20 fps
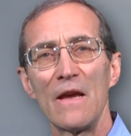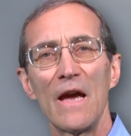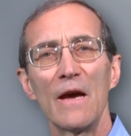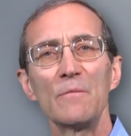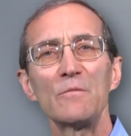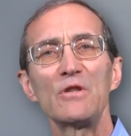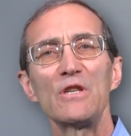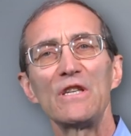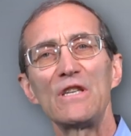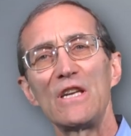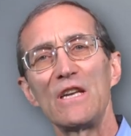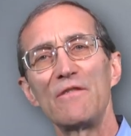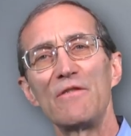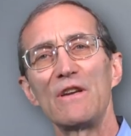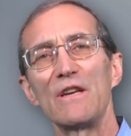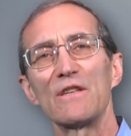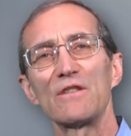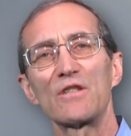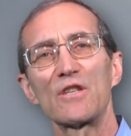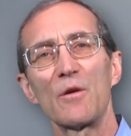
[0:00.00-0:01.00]

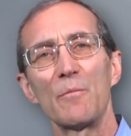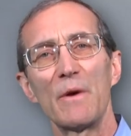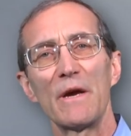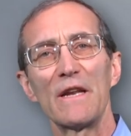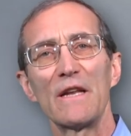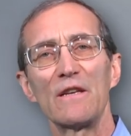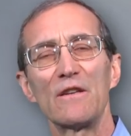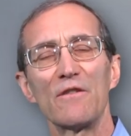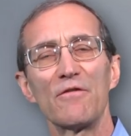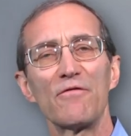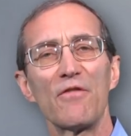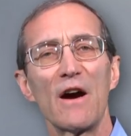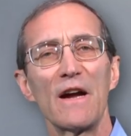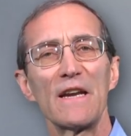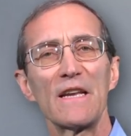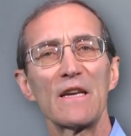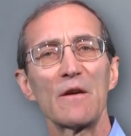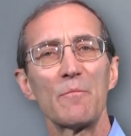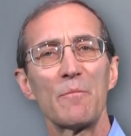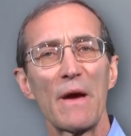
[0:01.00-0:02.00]
MCTV is committed to
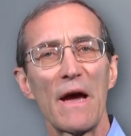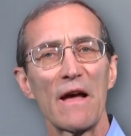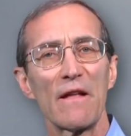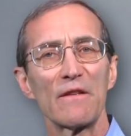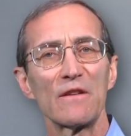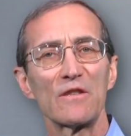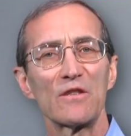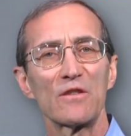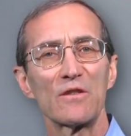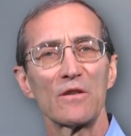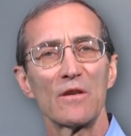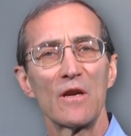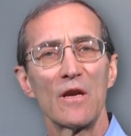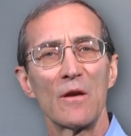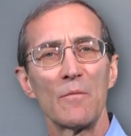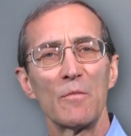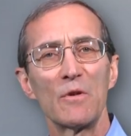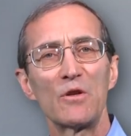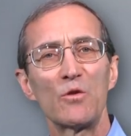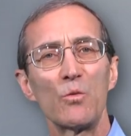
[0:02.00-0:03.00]
finding a balance
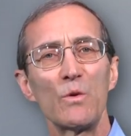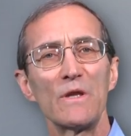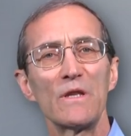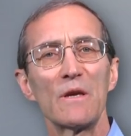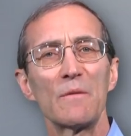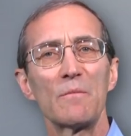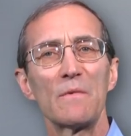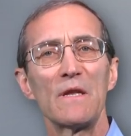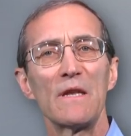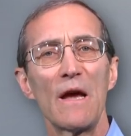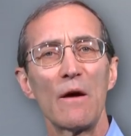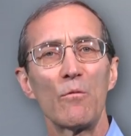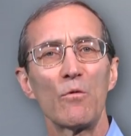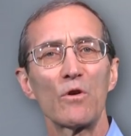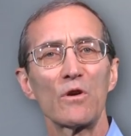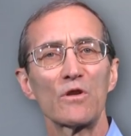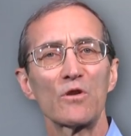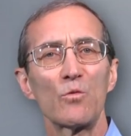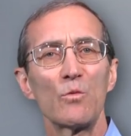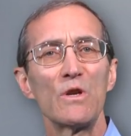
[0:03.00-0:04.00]
between the
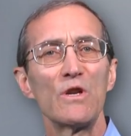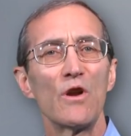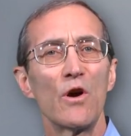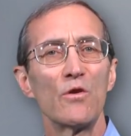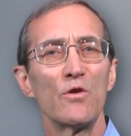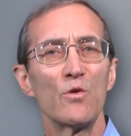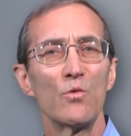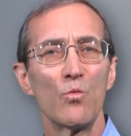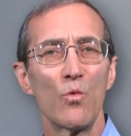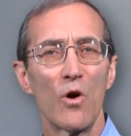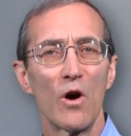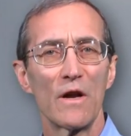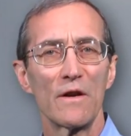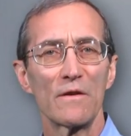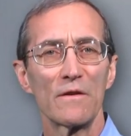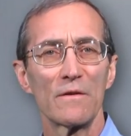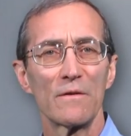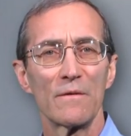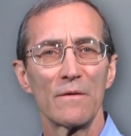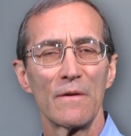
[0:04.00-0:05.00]
networks we know you
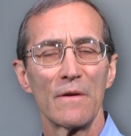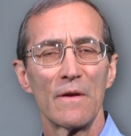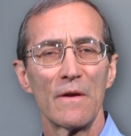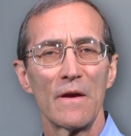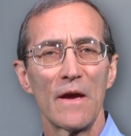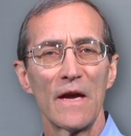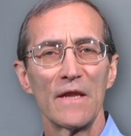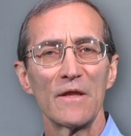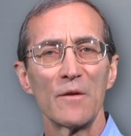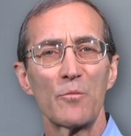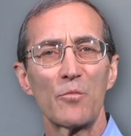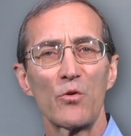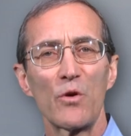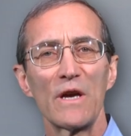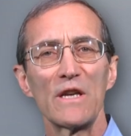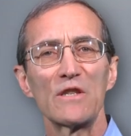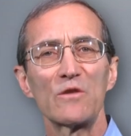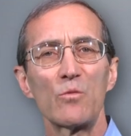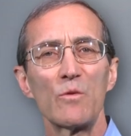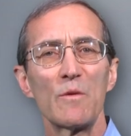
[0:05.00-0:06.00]
want and the
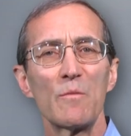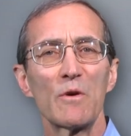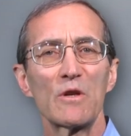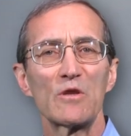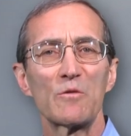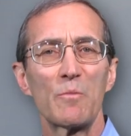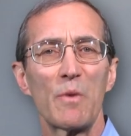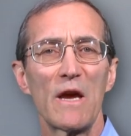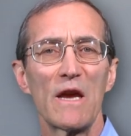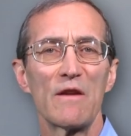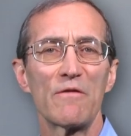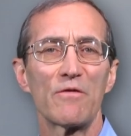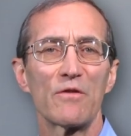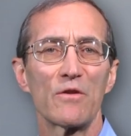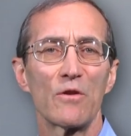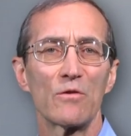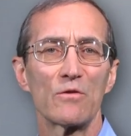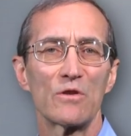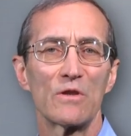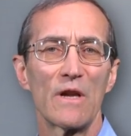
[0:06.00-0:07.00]
price we must pay for
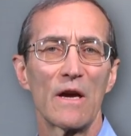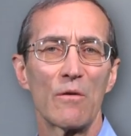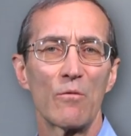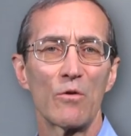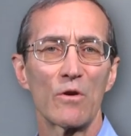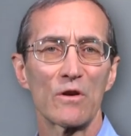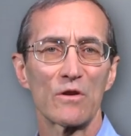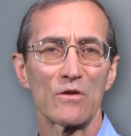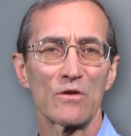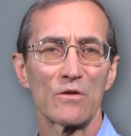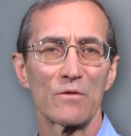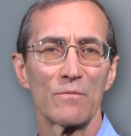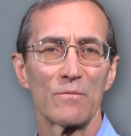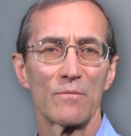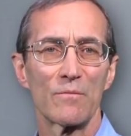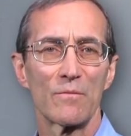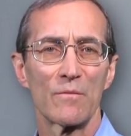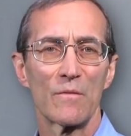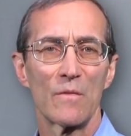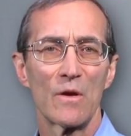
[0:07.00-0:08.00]
those networks.
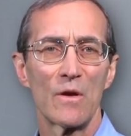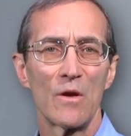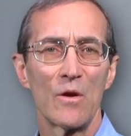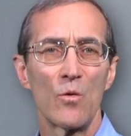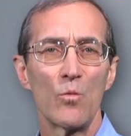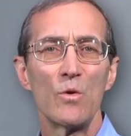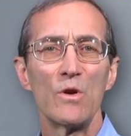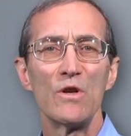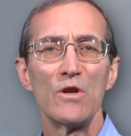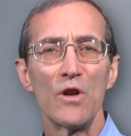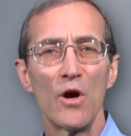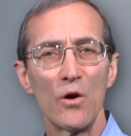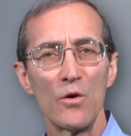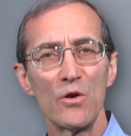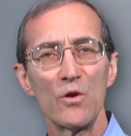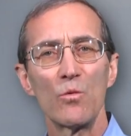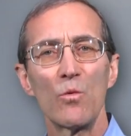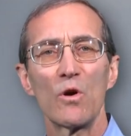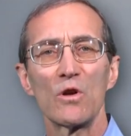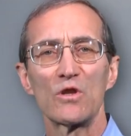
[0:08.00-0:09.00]
We know
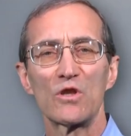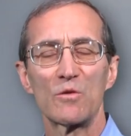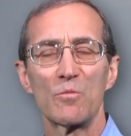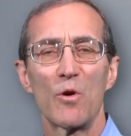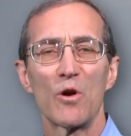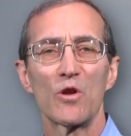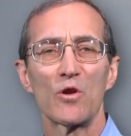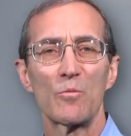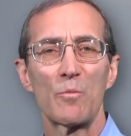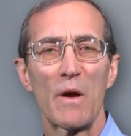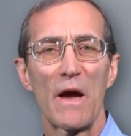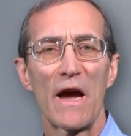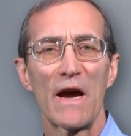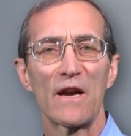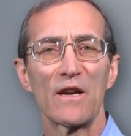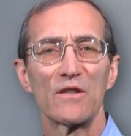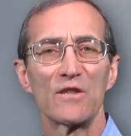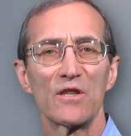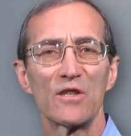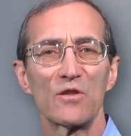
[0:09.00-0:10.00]
you want smaller
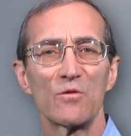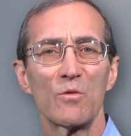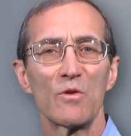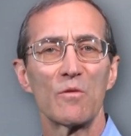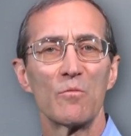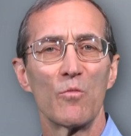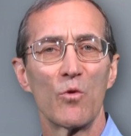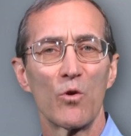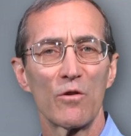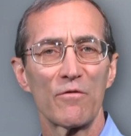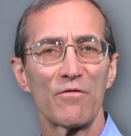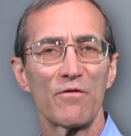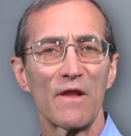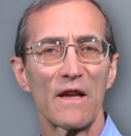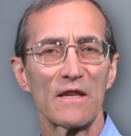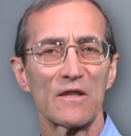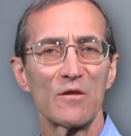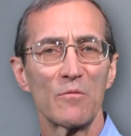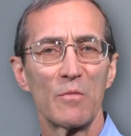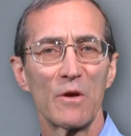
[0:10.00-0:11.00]
packages with more
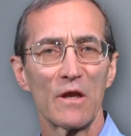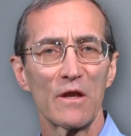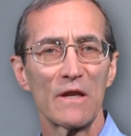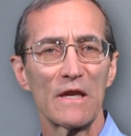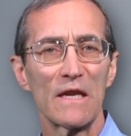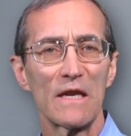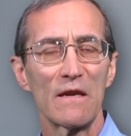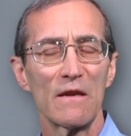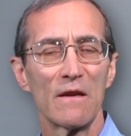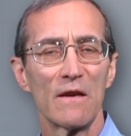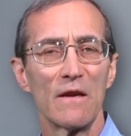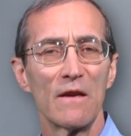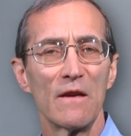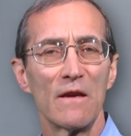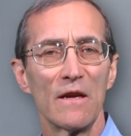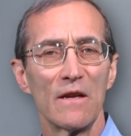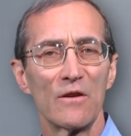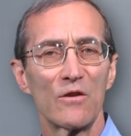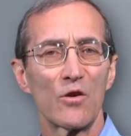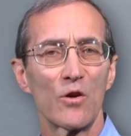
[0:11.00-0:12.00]
flexibility
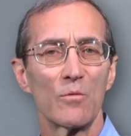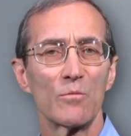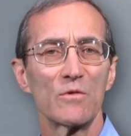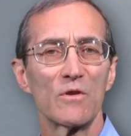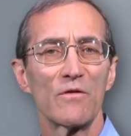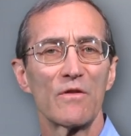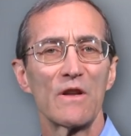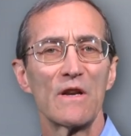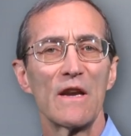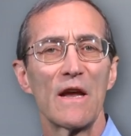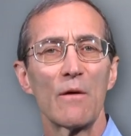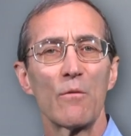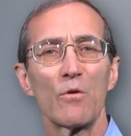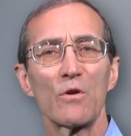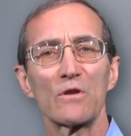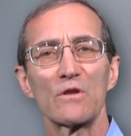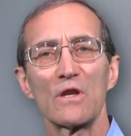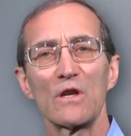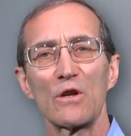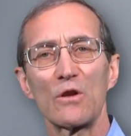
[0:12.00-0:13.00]
in terms of the
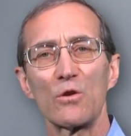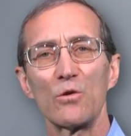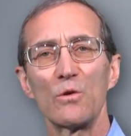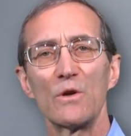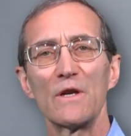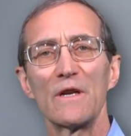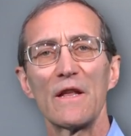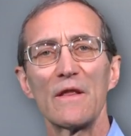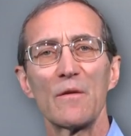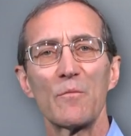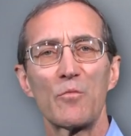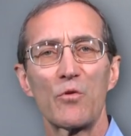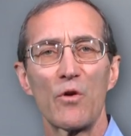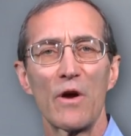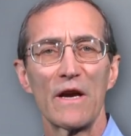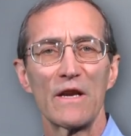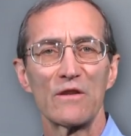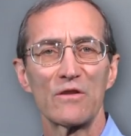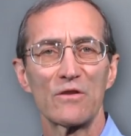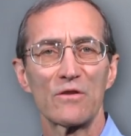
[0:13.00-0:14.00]
networks included and the
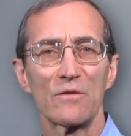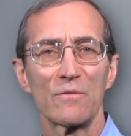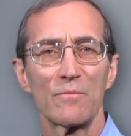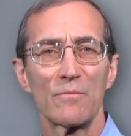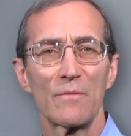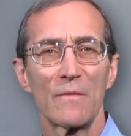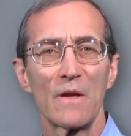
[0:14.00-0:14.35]
price,